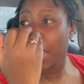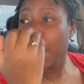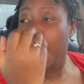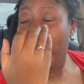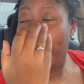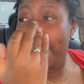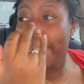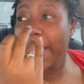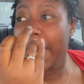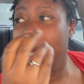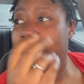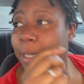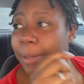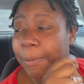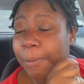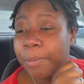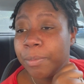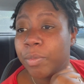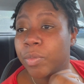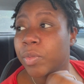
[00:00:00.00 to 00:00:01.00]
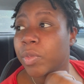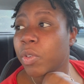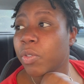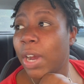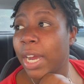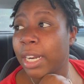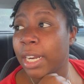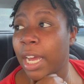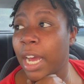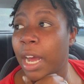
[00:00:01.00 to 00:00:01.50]
But
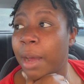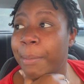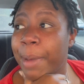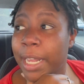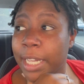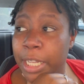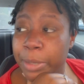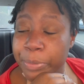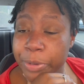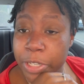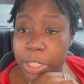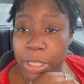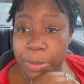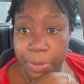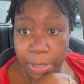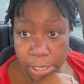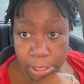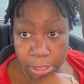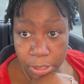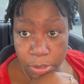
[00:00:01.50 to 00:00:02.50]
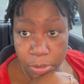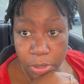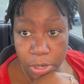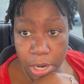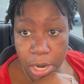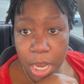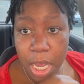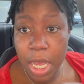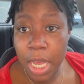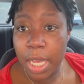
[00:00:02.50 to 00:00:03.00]
right now I'm at the beauty supply store.
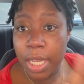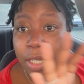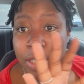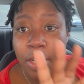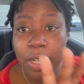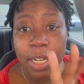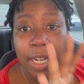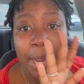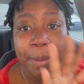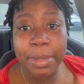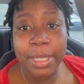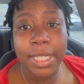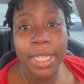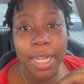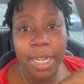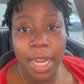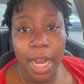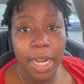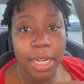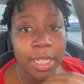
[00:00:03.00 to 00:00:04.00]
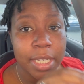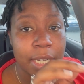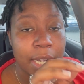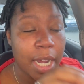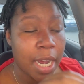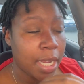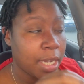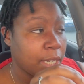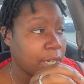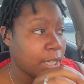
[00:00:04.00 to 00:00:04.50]
So let me tell y'all this
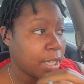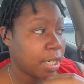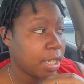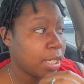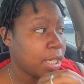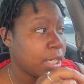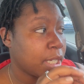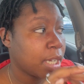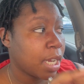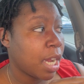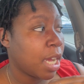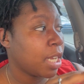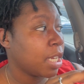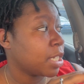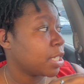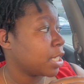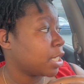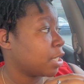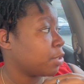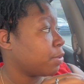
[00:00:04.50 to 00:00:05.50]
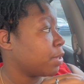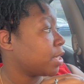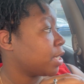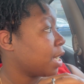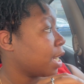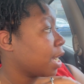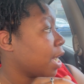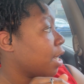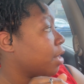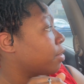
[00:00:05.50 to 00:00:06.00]
color situation
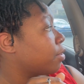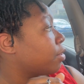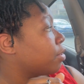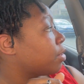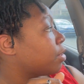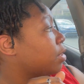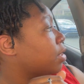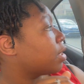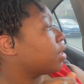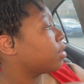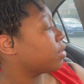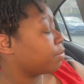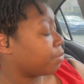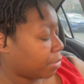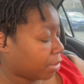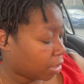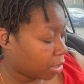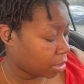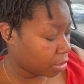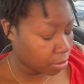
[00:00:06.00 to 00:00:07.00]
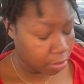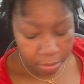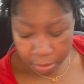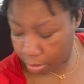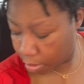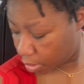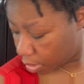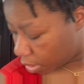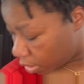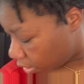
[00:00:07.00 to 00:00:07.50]
I got going on. Bro,
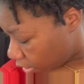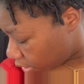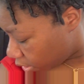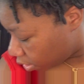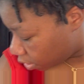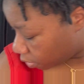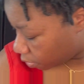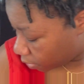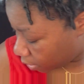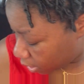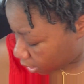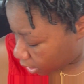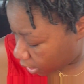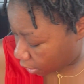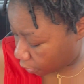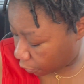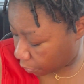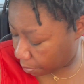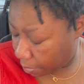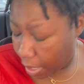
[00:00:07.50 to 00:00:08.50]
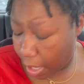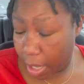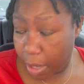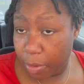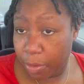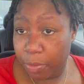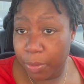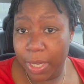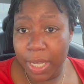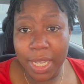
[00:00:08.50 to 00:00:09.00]
what's up with my
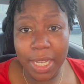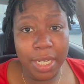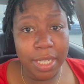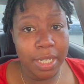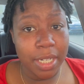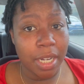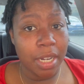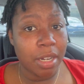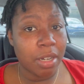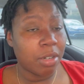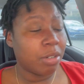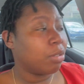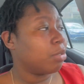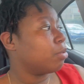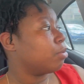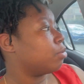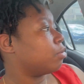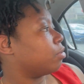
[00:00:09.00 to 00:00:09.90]
window?